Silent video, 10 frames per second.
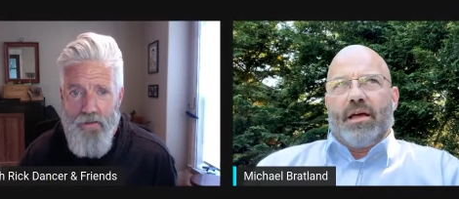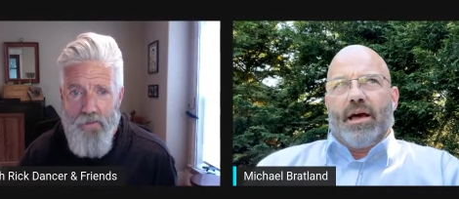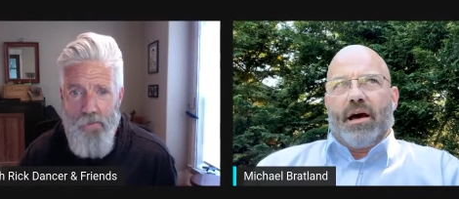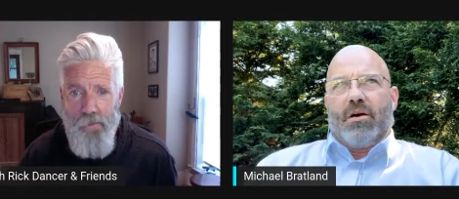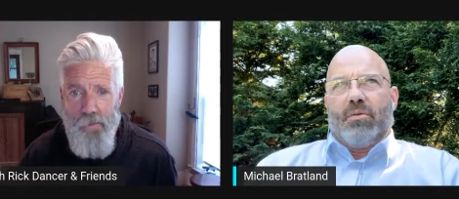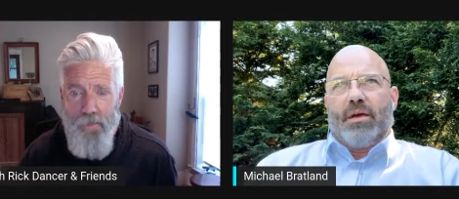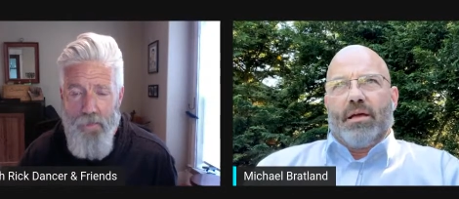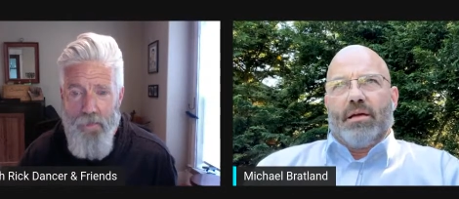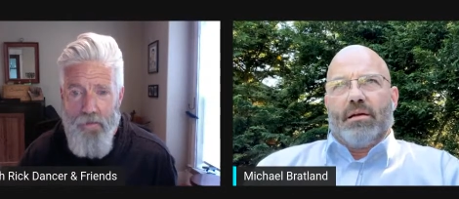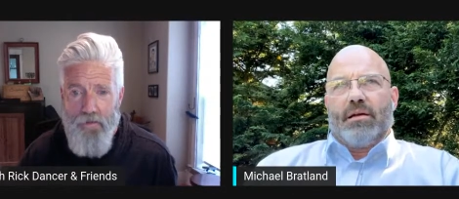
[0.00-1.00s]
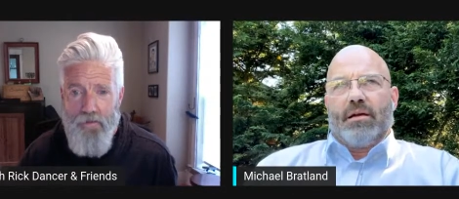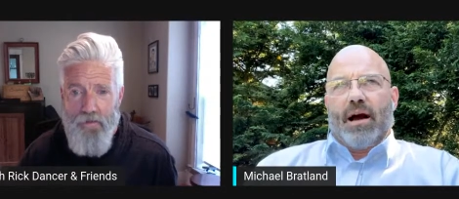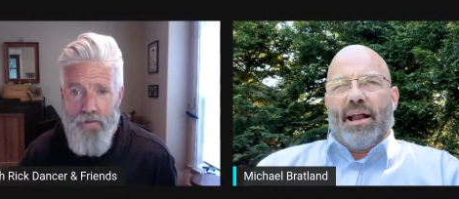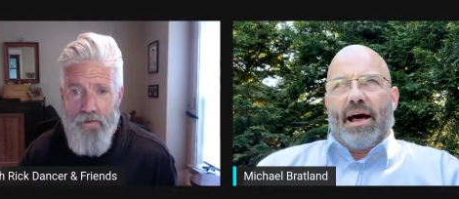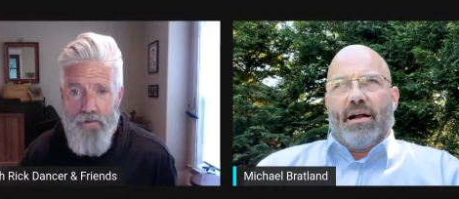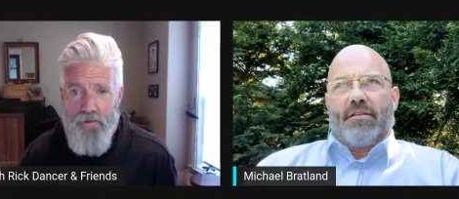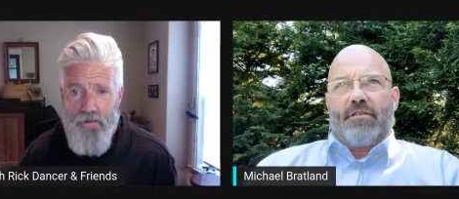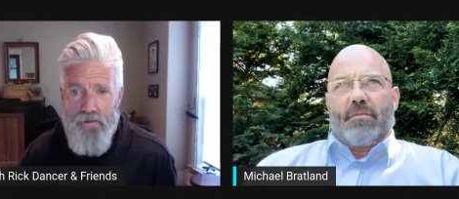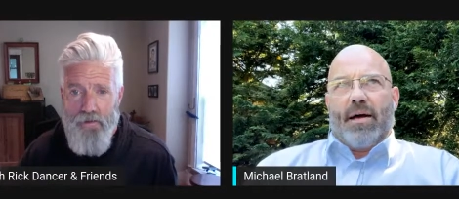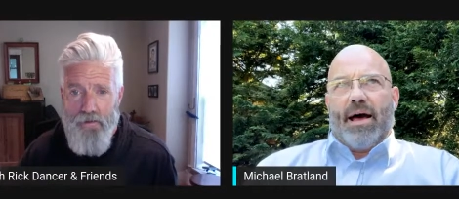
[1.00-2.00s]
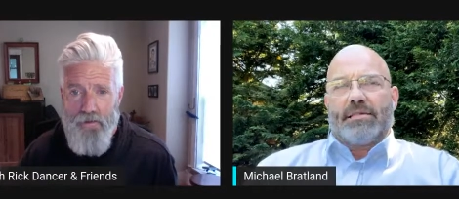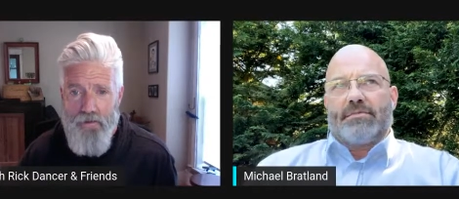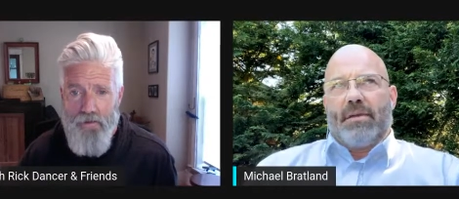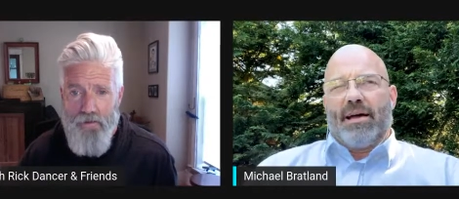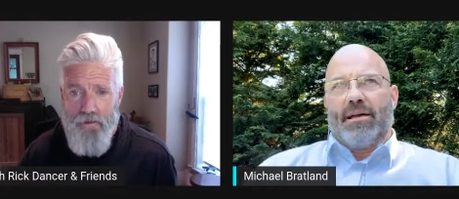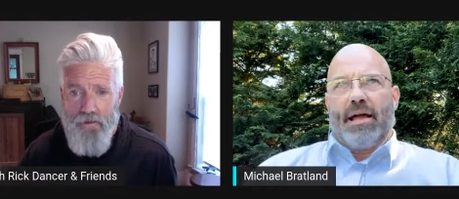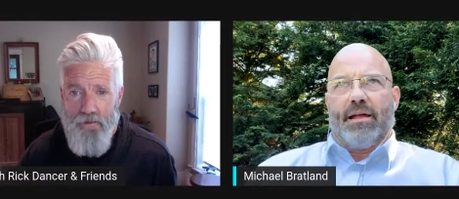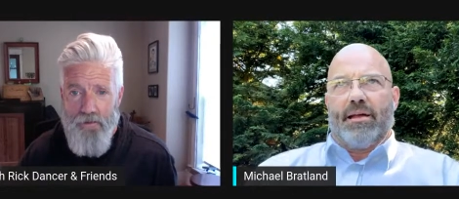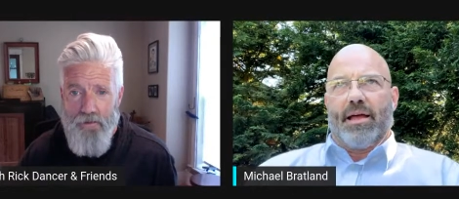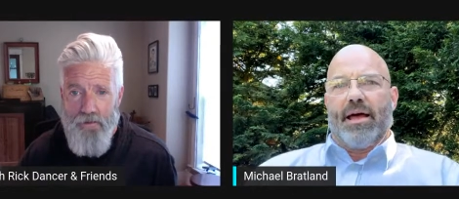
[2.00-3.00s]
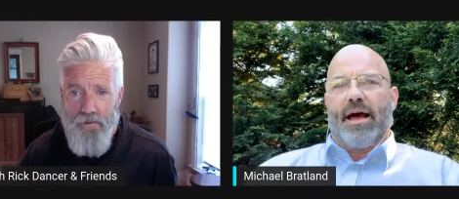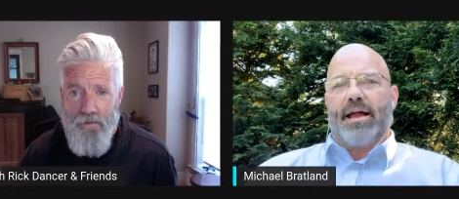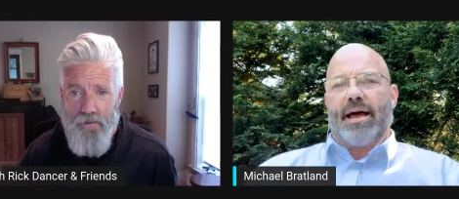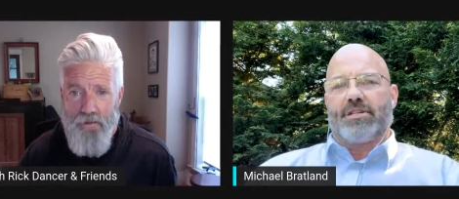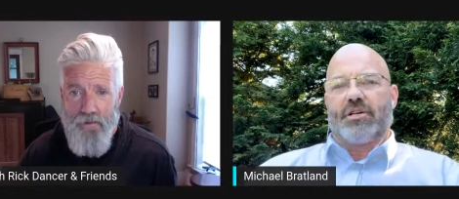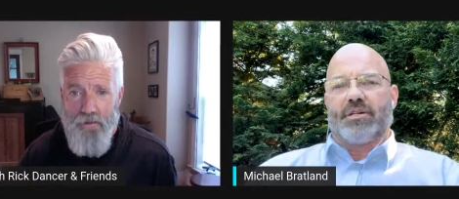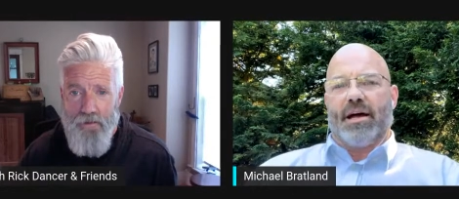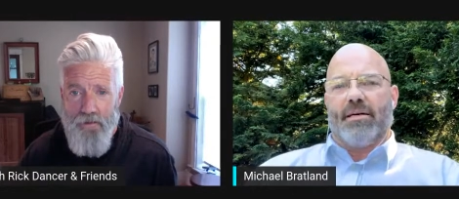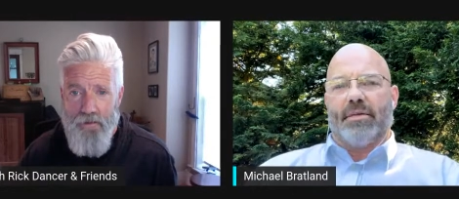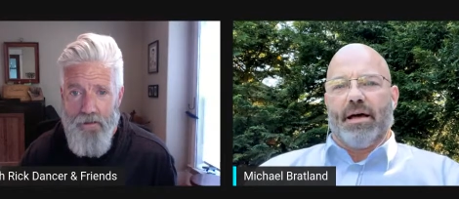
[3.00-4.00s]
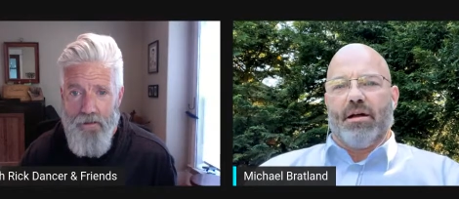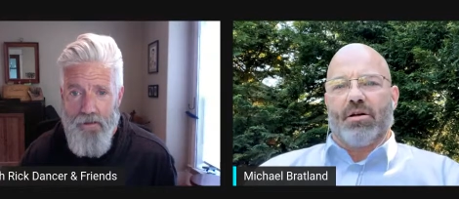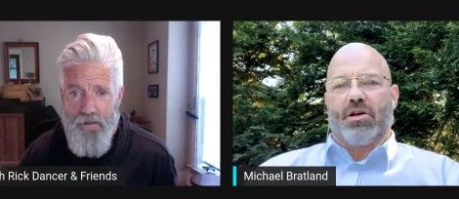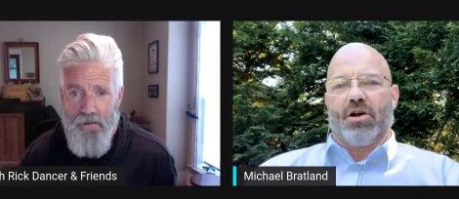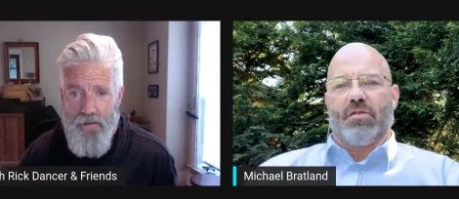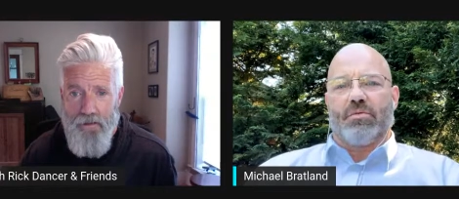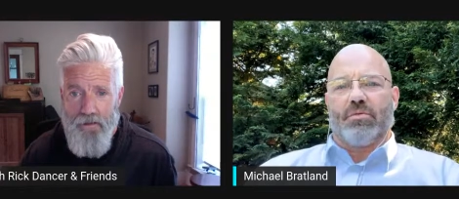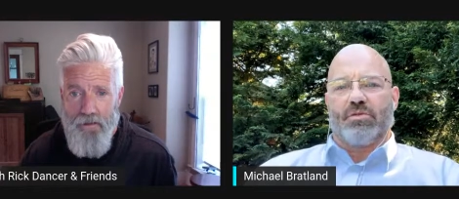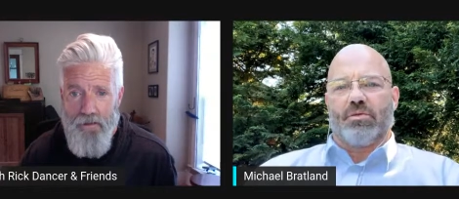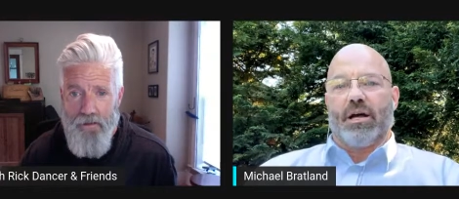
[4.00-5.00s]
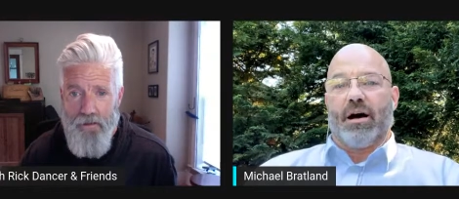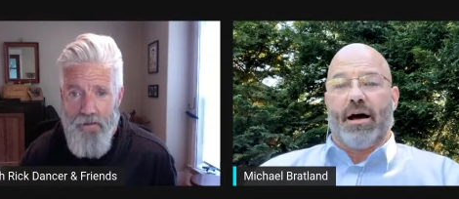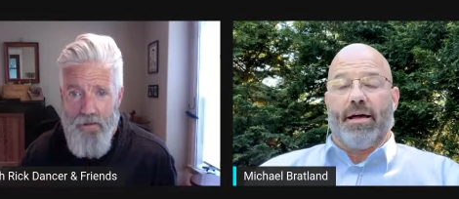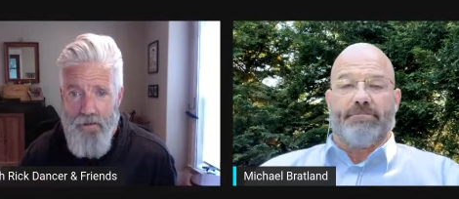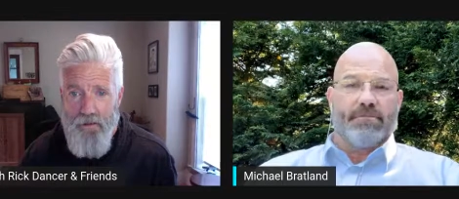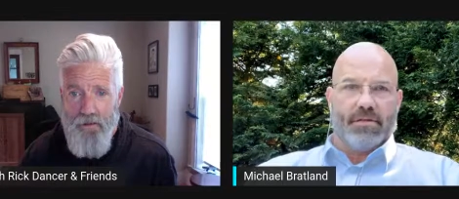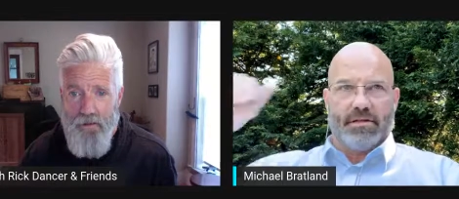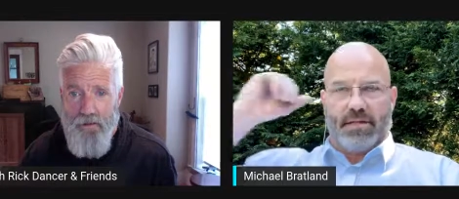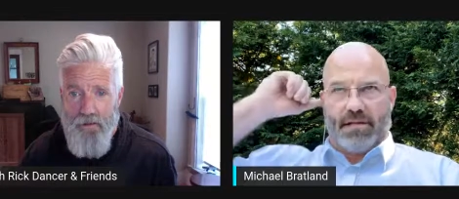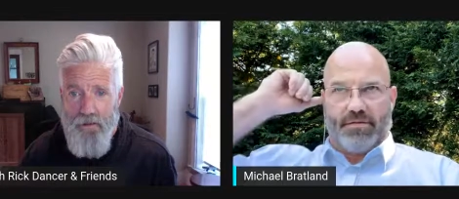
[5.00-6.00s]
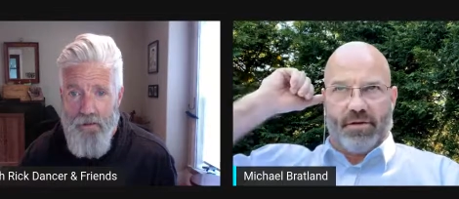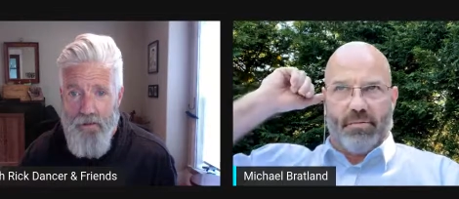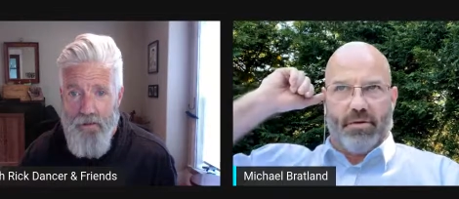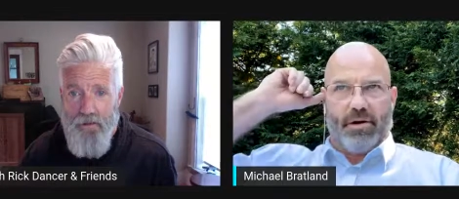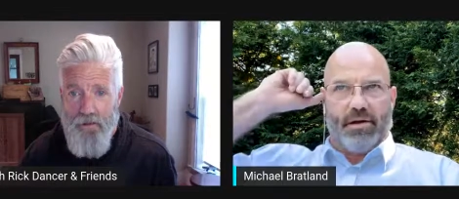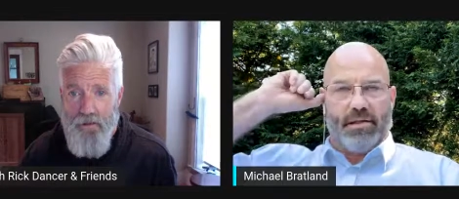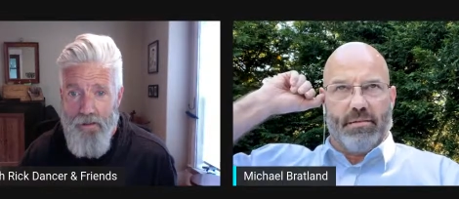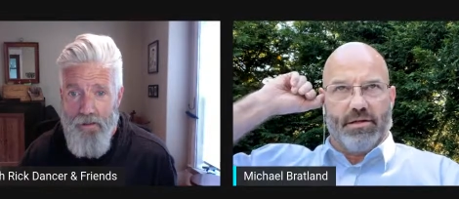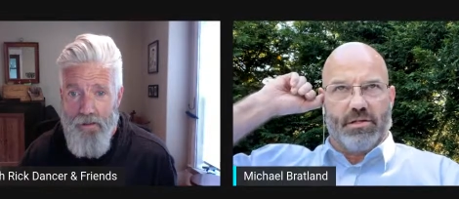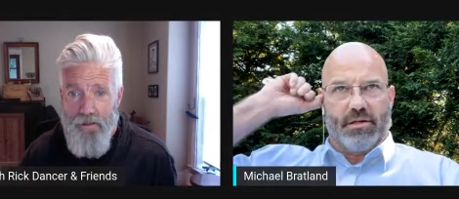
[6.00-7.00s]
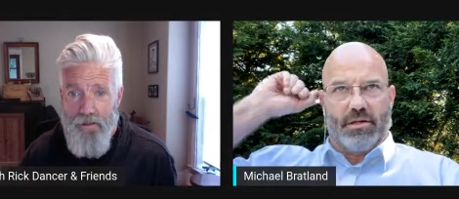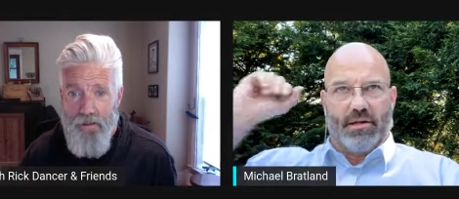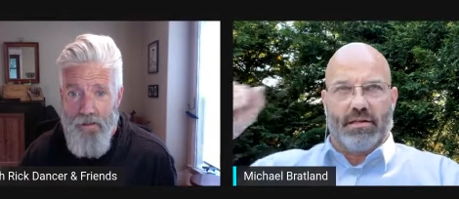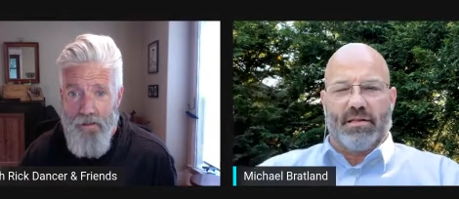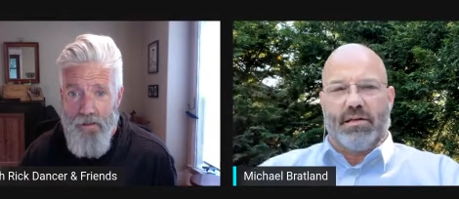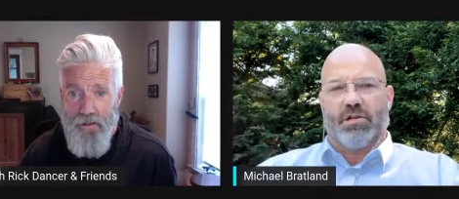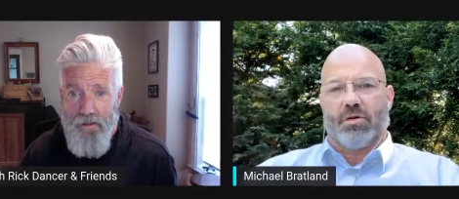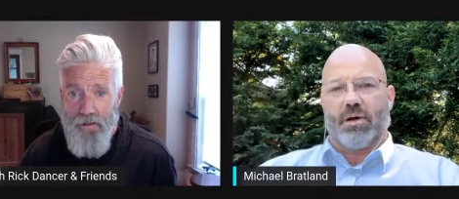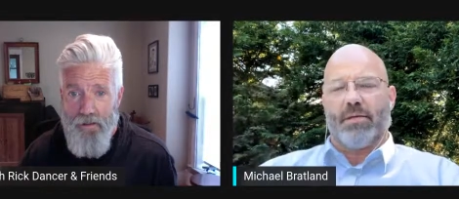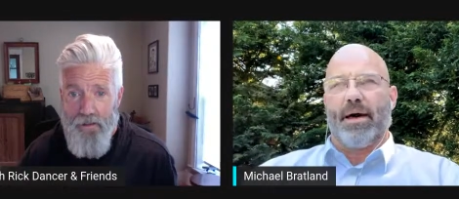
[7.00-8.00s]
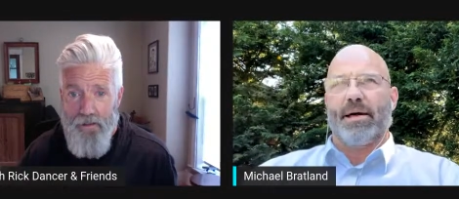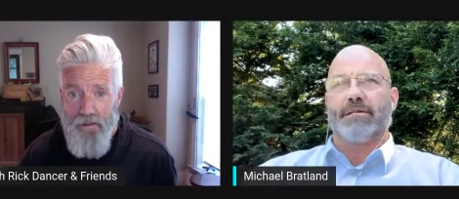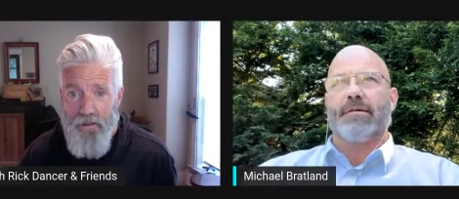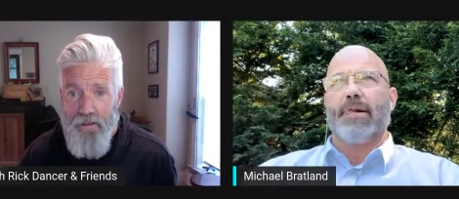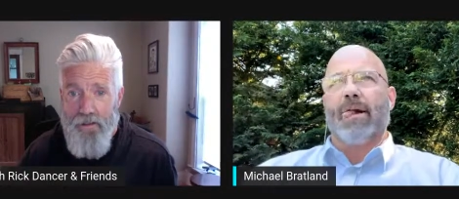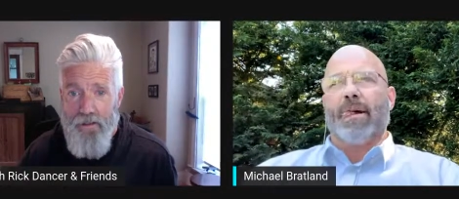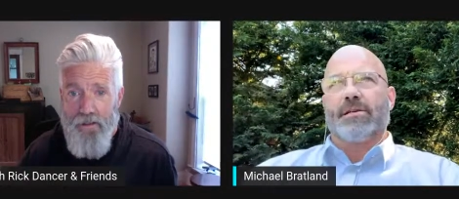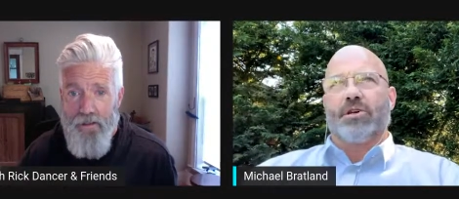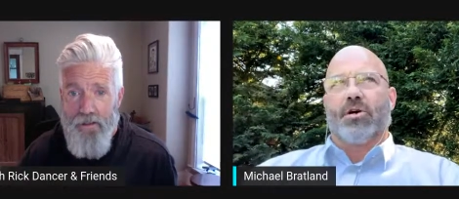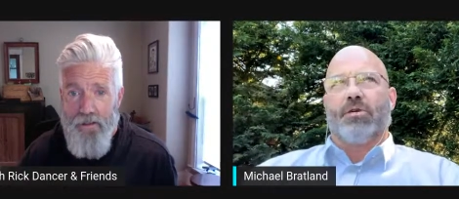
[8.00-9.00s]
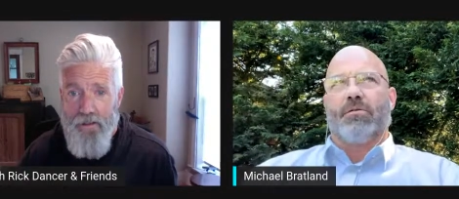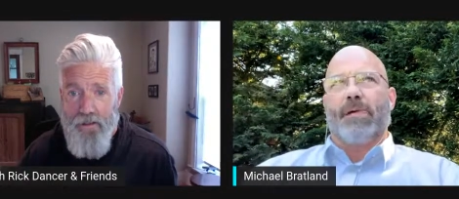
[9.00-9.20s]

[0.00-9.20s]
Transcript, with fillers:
Speaker 1: how we got out of our mask mandate at actually a time that our COVID was really high. This last February, they mentioned that like they took away the mask, so